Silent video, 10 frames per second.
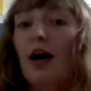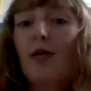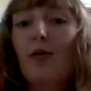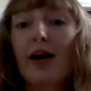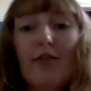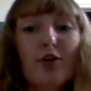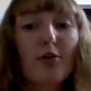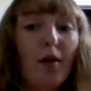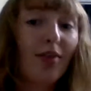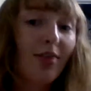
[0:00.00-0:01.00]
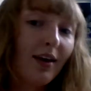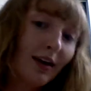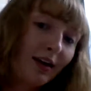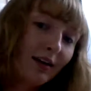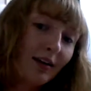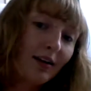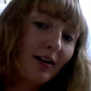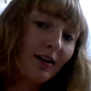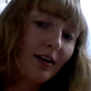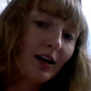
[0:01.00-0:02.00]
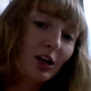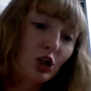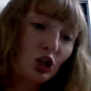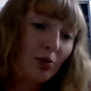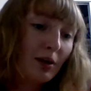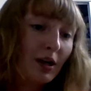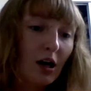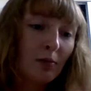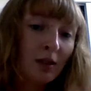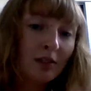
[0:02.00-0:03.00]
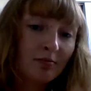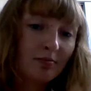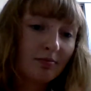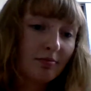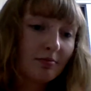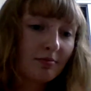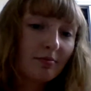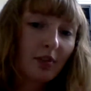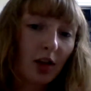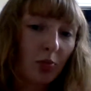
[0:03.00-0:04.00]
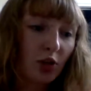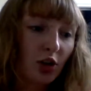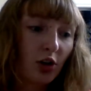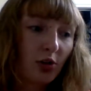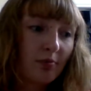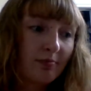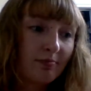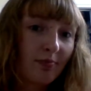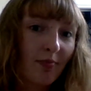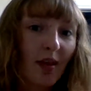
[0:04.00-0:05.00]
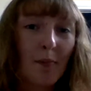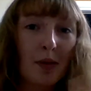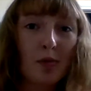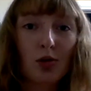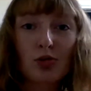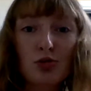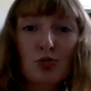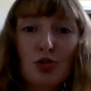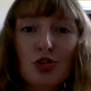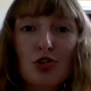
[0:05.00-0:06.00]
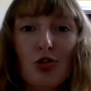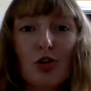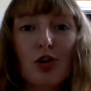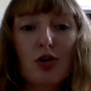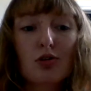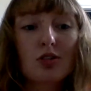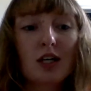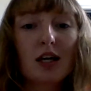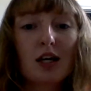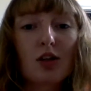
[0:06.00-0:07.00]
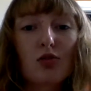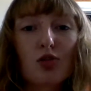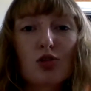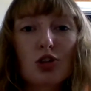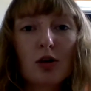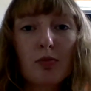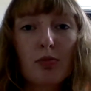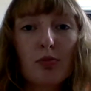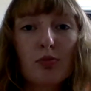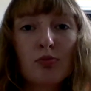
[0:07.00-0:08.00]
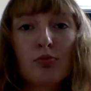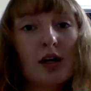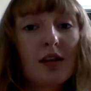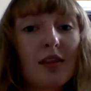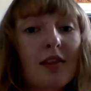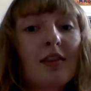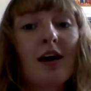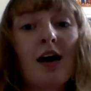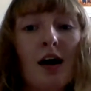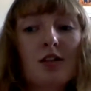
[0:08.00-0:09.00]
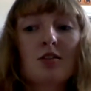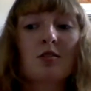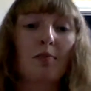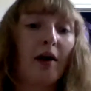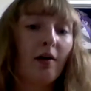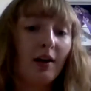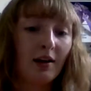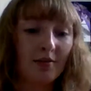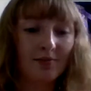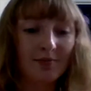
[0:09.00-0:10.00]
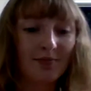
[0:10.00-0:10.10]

Whatever you may think, shoot me a comment down below. Maybe I'll do some more tutorials in the future. But that's about it.